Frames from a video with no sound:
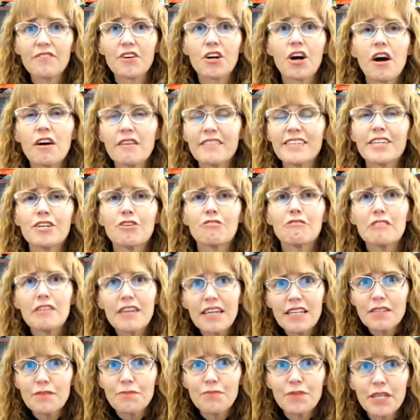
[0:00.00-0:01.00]
are
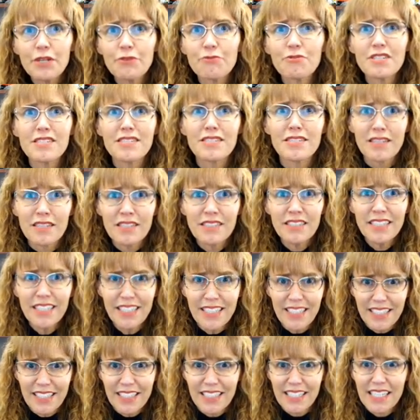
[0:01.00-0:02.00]
incredibly
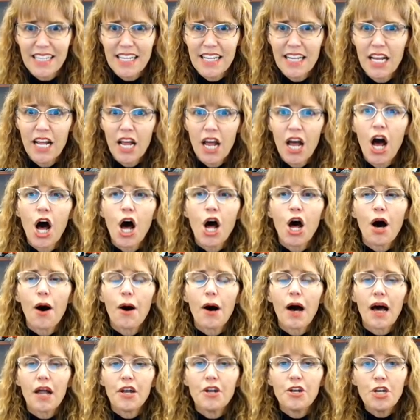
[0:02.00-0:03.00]
resilient.
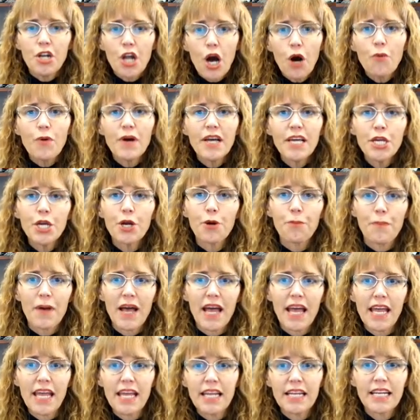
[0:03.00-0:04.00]
Knowing your
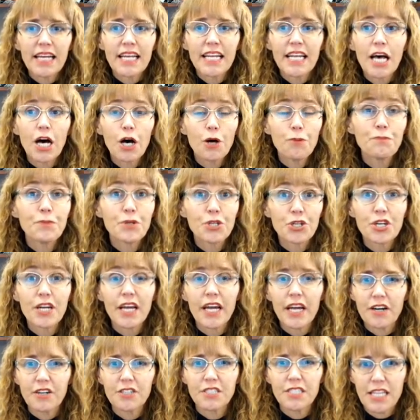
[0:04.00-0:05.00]
pain can help your
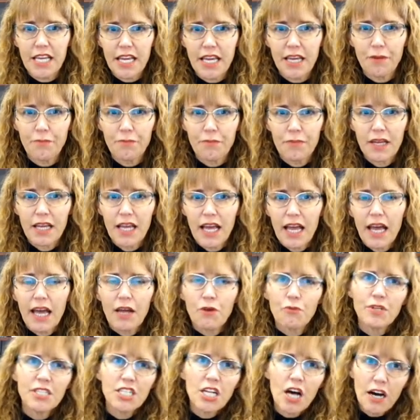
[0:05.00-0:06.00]
care team. And
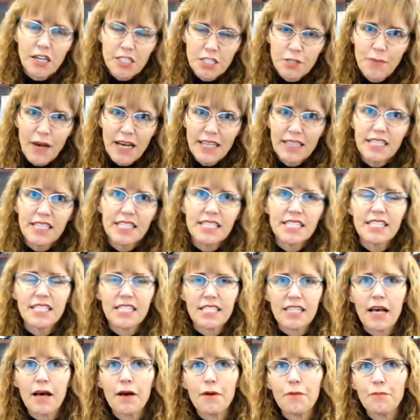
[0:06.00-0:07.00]
we talked about this
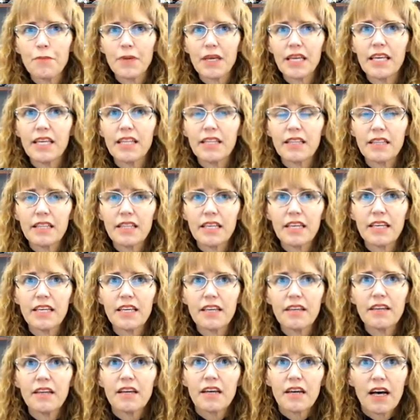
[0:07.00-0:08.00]
some in
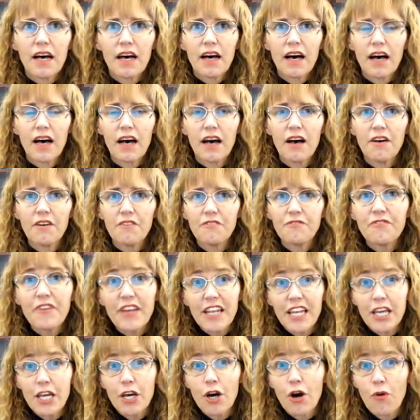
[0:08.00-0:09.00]
the uh,
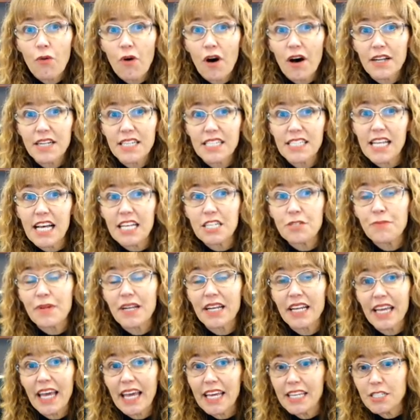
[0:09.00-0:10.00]
video on assessment
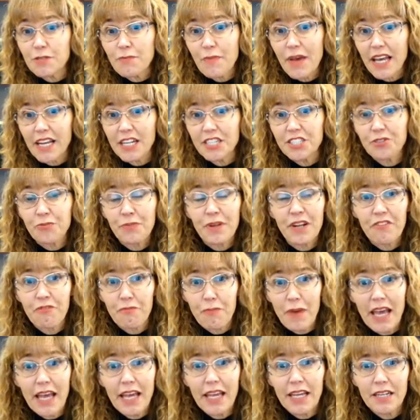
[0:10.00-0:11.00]
and case management of
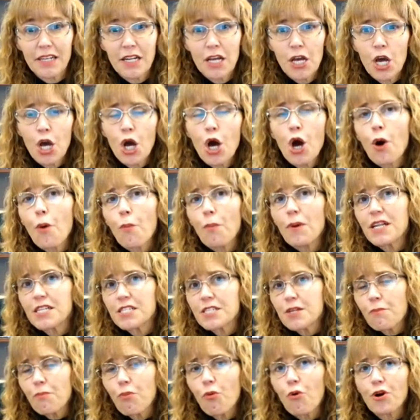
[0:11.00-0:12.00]
pain. But it's
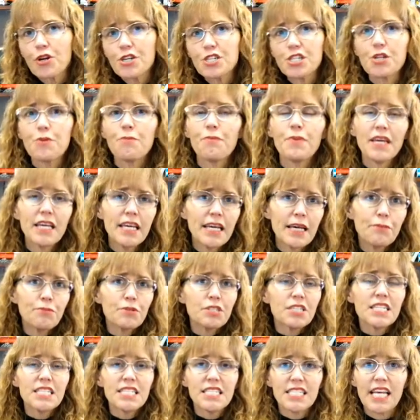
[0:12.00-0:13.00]
important to be able
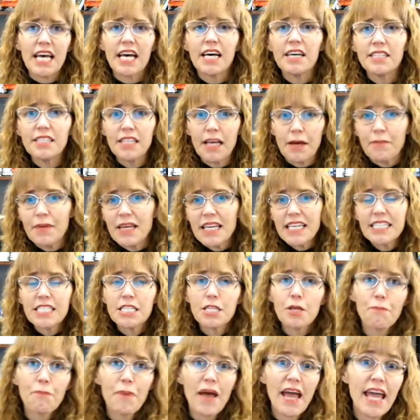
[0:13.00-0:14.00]
to tell them, is
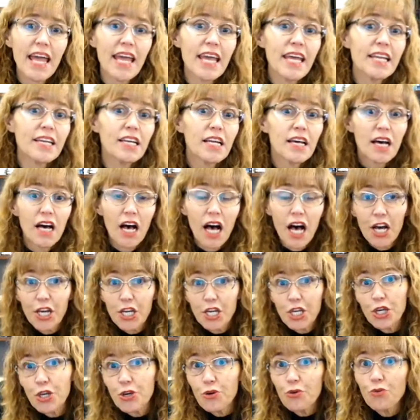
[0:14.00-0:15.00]
the pain
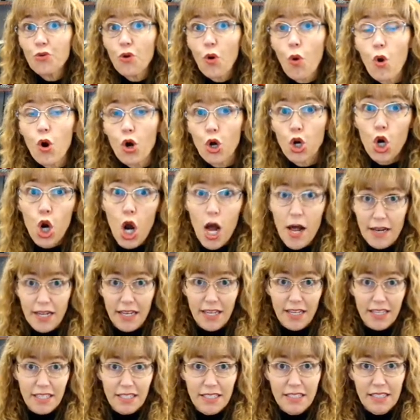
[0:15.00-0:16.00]
acute or
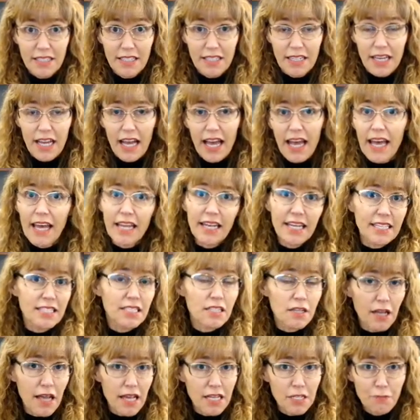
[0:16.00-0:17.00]
chronic? And as,
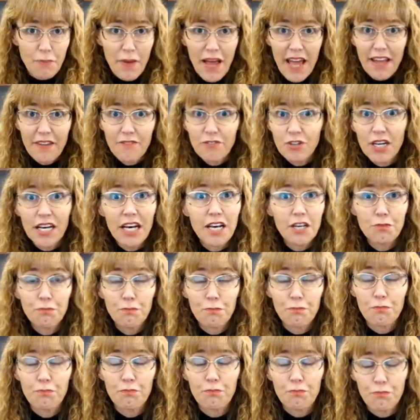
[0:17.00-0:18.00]
as behavioral health
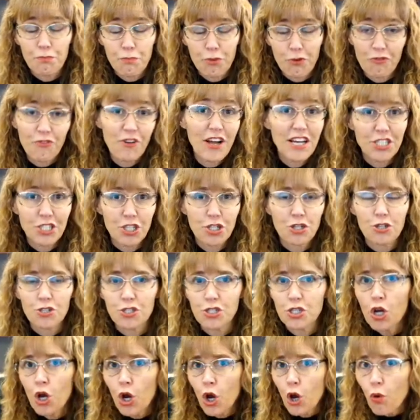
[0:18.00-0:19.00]
professionals,
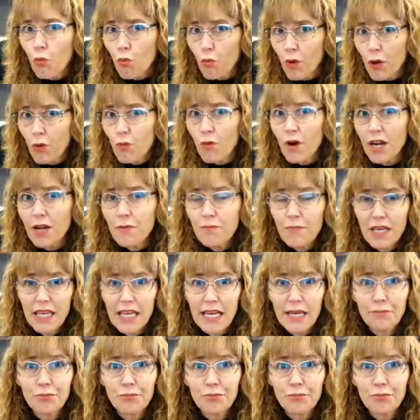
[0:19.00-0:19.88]
we want to be able